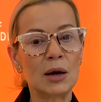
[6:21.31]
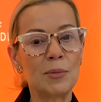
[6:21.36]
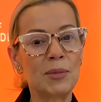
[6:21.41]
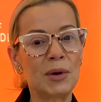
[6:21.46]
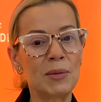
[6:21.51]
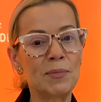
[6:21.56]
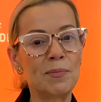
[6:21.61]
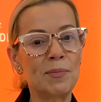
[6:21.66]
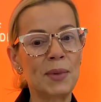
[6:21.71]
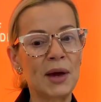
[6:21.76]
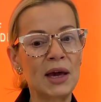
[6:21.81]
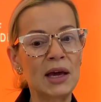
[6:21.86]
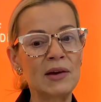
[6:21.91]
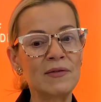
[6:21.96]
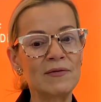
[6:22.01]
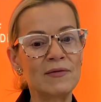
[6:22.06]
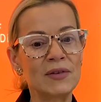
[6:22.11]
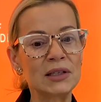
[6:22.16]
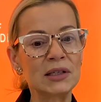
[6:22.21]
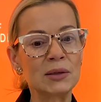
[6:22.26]
but
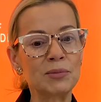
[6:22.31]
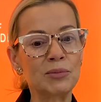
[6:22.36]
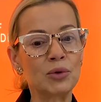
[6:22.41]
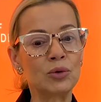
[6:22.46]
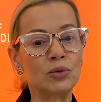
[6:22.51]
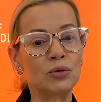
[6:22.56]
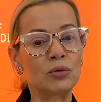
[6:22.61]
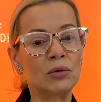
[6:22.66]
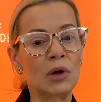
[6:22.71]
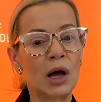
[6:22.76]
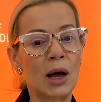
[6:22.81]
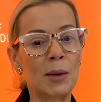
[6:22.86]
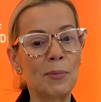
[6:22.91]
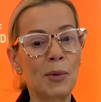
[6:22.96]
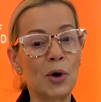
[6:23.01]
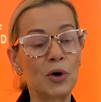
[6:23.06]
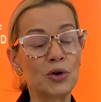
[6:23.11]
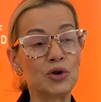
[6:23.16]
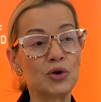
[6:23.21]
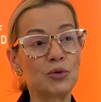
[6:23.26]
being visible
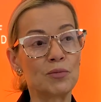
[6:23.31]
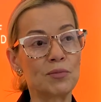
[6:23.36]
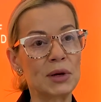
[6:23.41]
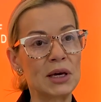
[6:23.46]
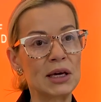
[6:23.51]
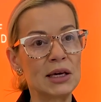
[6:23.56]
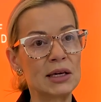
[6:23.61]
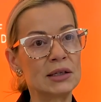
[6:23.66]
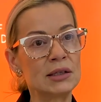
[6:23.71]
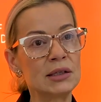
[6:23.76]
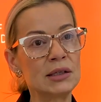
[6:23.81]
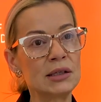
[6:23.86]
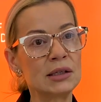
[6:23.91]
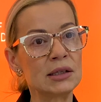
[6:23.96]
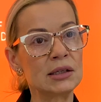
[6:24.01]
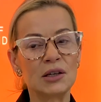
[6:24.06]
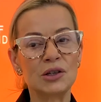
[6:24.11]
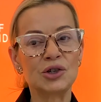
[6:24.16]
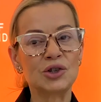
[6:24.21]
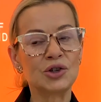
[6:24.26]
upon your peers.